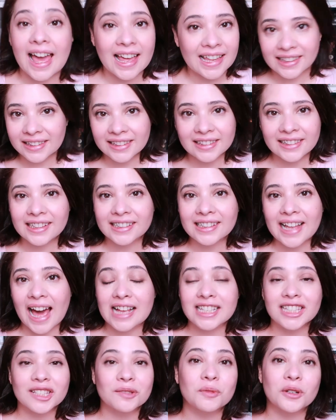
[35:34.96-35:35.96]
And the
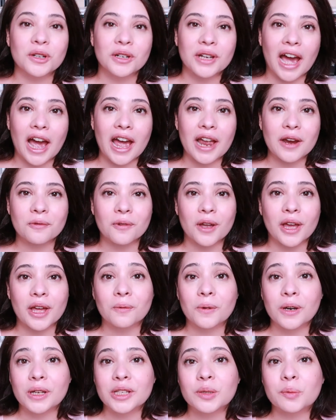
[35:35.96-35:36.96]
last book I
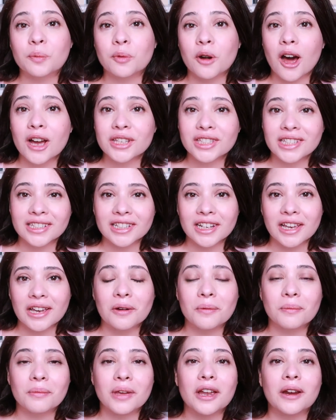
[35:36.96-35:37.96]
read was Project
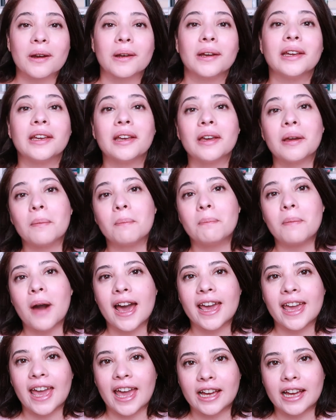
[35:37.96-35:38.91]
Hail Mary by